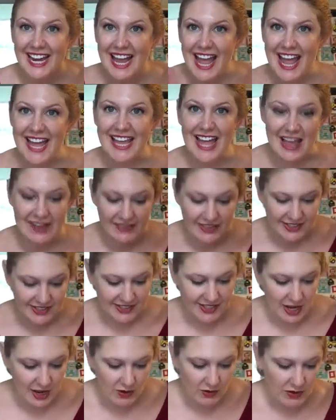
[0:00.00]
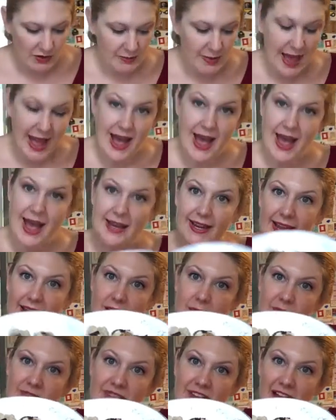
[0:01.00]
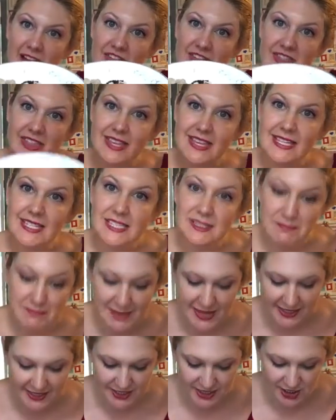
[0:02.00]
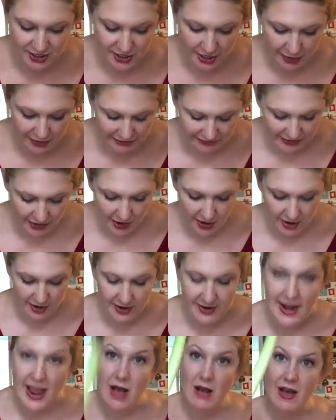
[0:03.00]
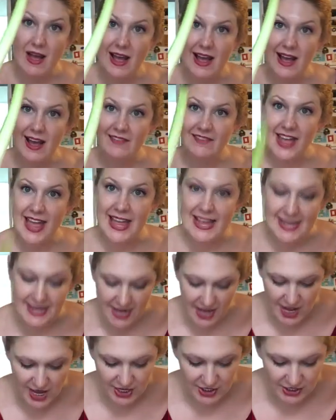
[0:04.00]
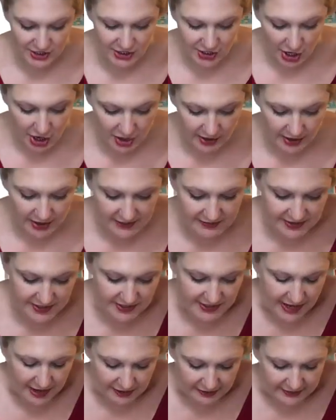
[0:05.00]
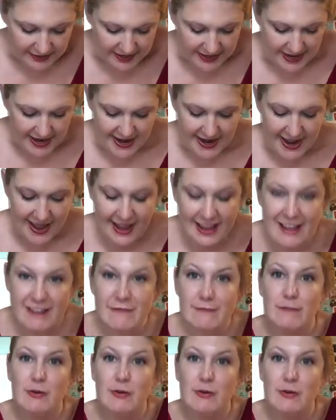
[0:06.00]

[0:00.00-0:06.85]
Hey Katie, so we're back and we've got this mixed so far. Now I have a stalk of celery and I have